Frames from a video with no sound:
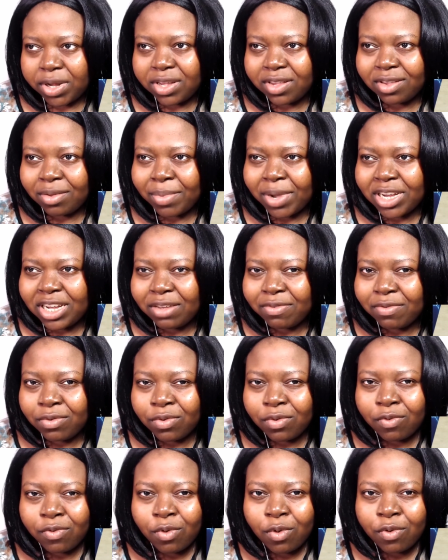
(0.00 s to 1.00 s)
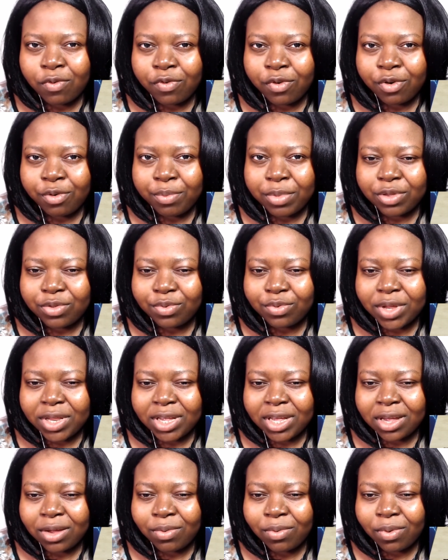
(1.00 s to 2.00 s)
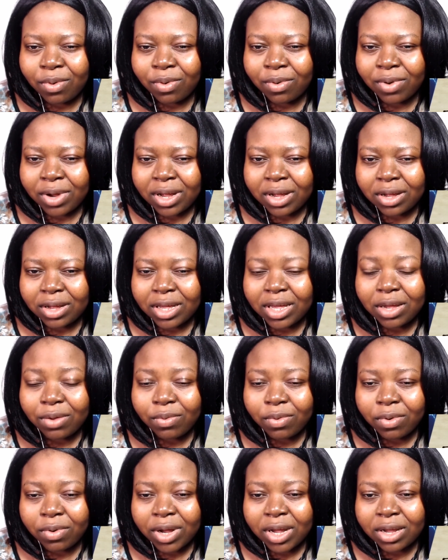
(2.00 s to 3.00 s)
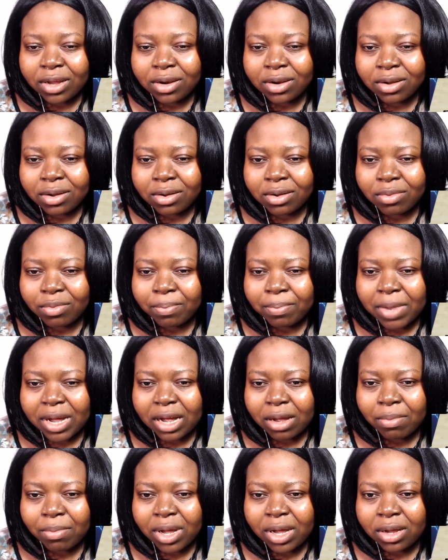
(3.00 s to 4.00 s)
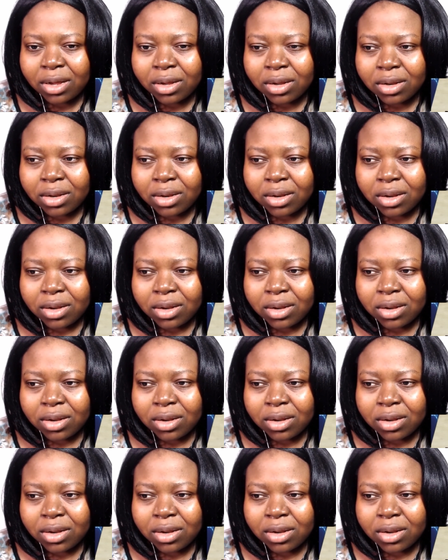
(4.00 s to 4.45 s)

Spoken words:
But is the match even over between Kinro and Magma?